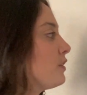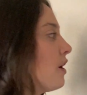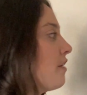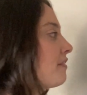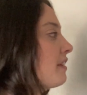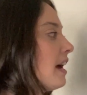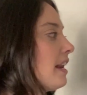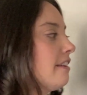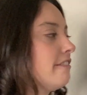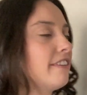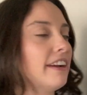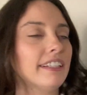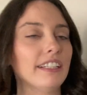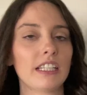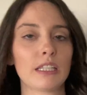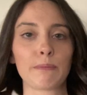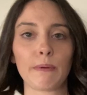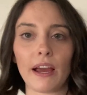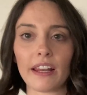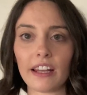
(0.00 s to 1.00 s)
I've got to find
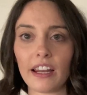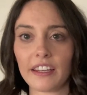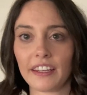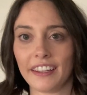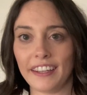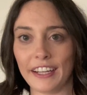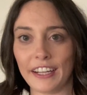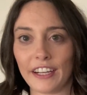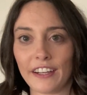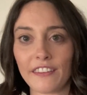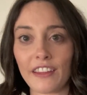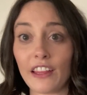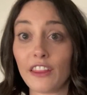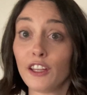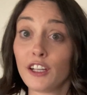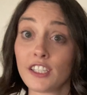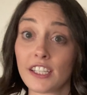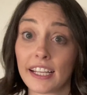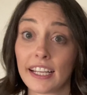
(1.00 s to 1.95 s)
a spot on here that looks